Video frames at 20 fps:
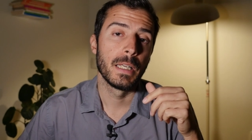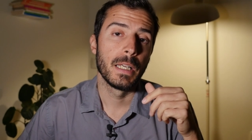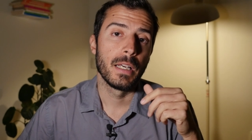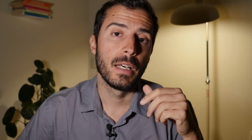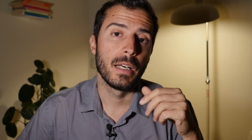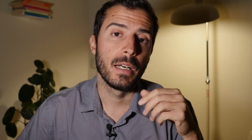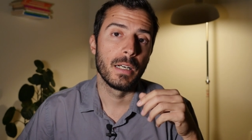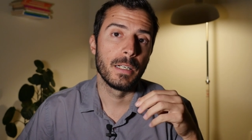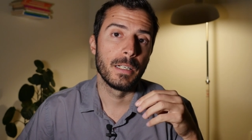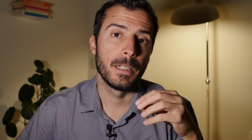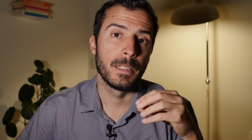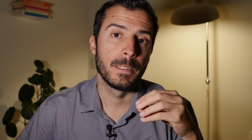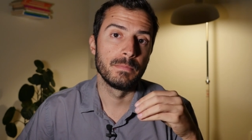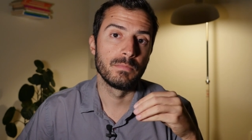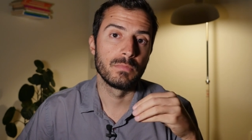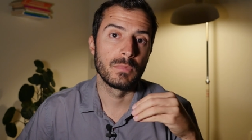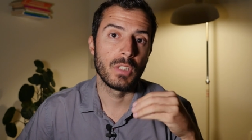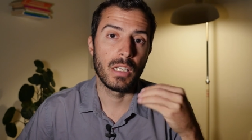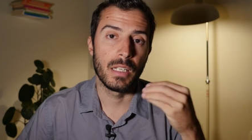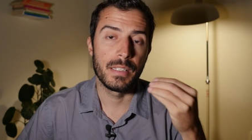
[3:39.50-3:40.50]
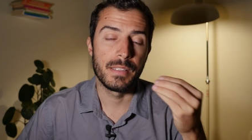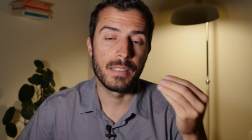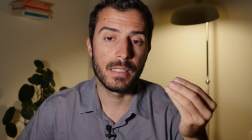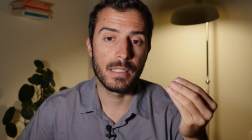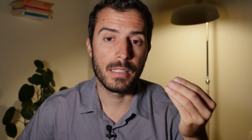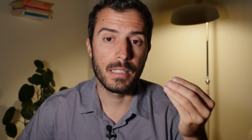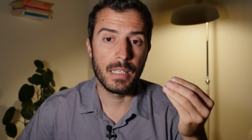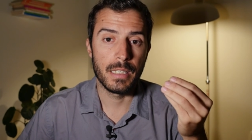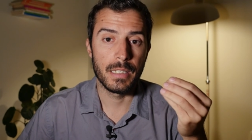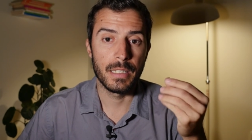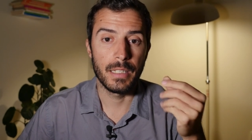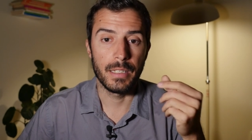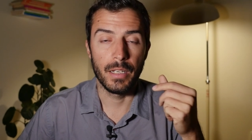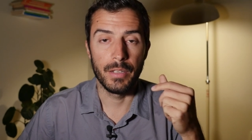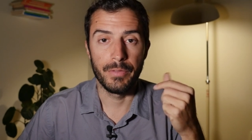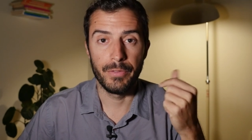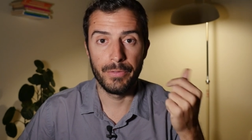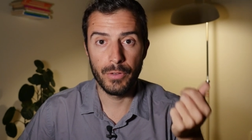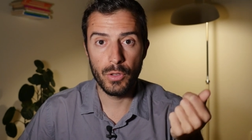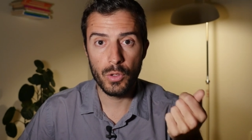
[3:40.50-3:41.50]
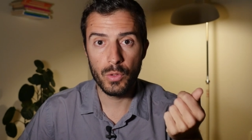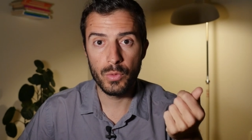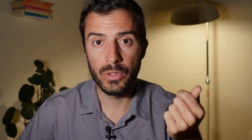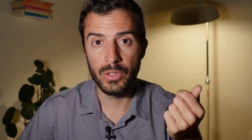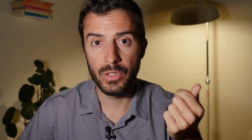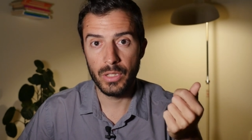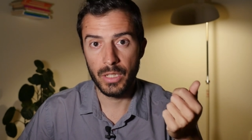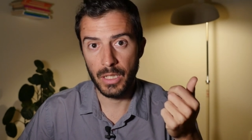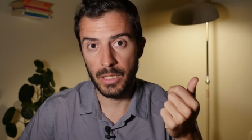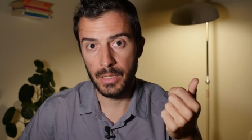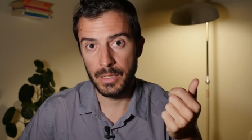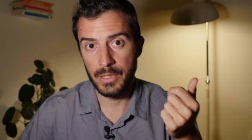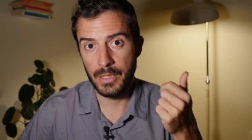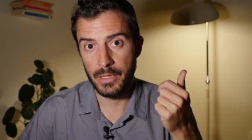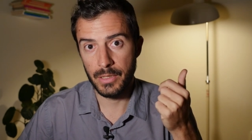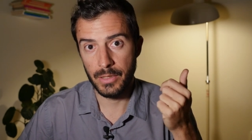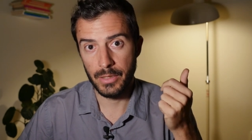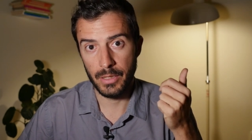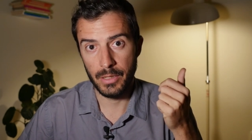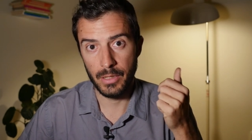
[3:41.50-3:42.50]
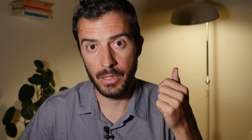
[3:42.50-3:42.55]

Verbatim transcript: um, let's say a phone is uh,